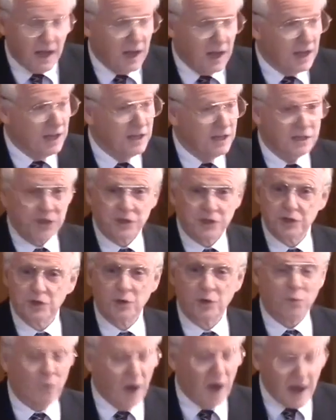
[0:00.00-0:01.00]
He
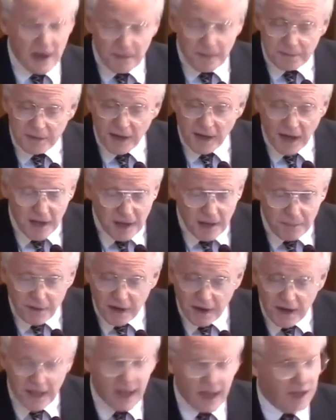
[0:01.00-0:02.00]
stood right up to
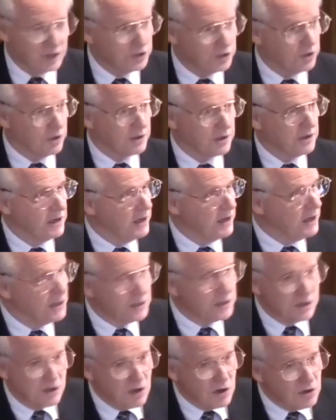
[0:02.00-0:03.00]
anybody and took
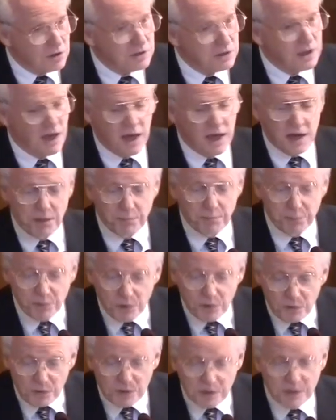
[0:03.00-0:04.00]
insult and
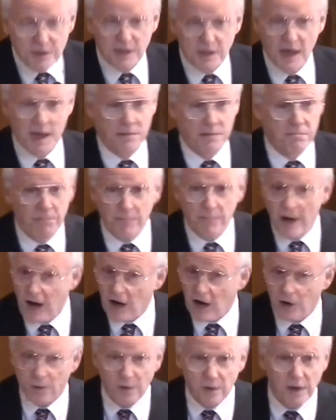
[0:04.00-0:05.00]
abuse and
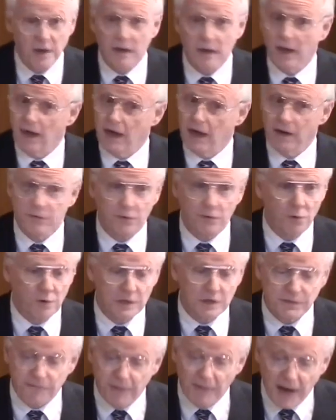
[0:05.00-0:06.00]
mockery and, of
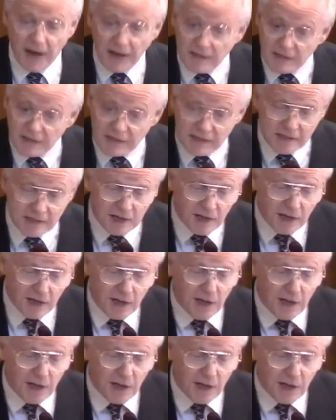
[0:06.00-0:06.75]
course, violence